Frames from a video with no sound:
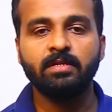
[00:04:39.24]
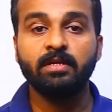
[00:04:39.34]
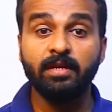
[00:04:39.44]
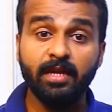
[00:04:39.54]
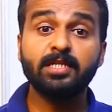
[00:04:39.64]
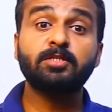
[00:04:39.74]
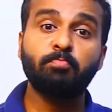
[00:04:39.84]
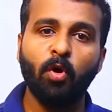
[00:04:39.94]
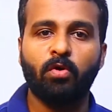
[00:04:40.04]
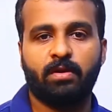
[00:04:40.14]
Niels
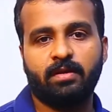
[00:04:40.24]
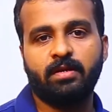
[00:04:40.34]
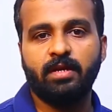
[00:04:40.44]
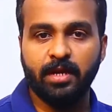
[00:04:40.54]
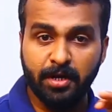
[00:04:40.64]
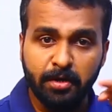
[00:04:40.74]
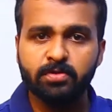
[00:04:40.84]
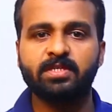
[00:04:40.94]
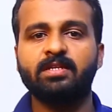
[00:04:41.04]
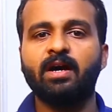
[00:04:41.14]
Bohr
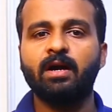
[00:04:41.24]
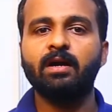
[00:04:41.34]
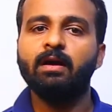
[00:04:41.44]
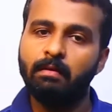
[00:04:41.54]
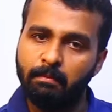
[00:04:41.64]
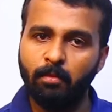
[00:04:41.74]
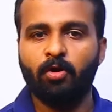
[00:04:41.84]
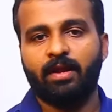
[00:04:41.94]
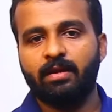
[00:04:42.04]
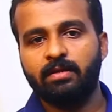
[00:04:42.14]
introduced the
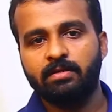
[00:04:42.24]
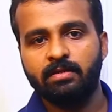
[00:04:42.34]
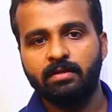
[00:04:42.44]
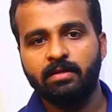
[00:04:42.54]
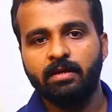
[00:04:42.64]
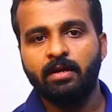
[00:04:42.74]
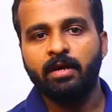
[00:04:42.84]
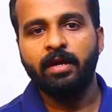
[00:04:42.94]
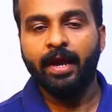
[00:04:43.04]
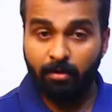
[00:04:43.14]
model.
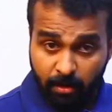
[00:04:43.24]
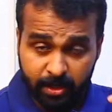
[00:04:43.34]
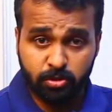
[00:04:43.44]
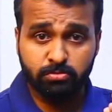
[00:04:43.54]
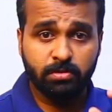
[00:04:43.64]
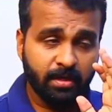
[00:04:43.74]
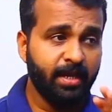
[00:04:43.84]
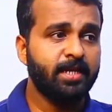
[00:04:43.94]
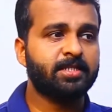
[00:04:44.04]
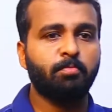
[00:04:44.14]
According to
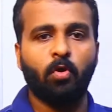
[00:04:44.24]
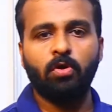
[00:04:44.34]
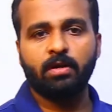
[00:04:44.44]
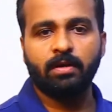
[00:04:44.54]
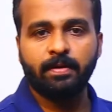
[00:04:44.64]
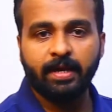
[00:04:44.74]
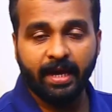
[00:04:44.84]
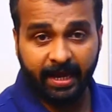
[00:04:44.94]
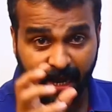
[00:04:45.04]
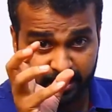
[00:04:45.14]
Niels Bohr,
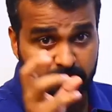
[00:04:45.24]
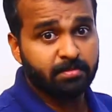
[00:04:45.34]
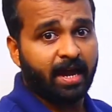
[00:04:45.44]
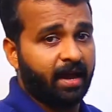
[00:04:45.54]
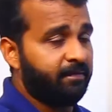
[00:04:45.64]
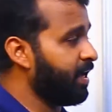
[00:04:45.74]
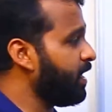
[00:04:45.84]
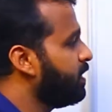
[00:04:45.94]
an atom have a